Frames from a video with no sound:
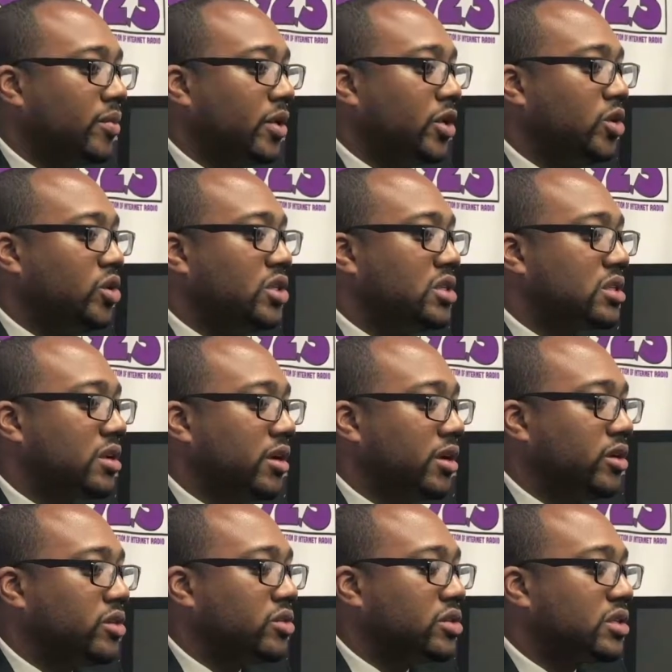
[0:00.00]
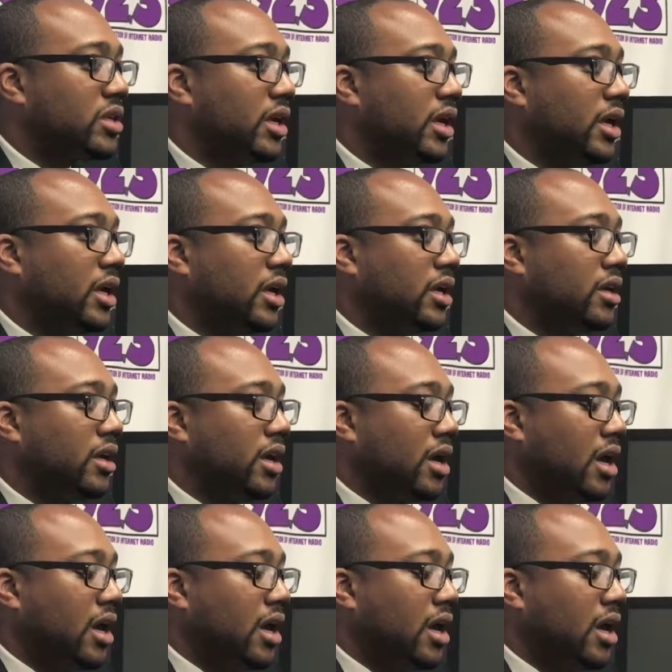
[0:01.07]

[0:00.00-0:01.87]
you just understand.